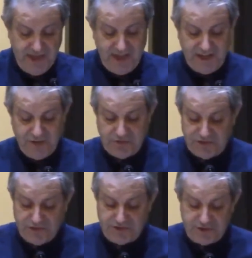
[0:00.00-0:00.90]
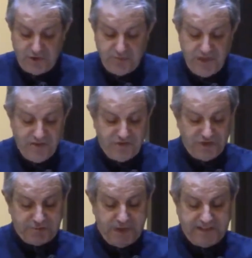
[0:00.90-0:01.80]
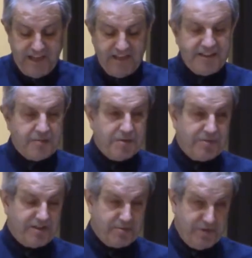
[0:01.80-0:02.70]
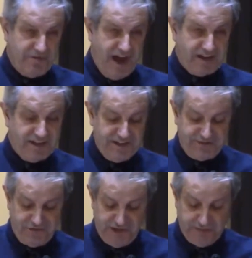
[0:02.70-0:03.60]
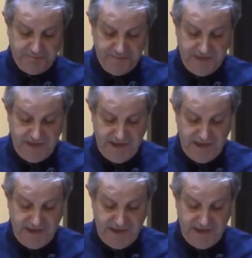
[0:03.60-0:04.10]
And he would do so first by telling them about the miraculous freedom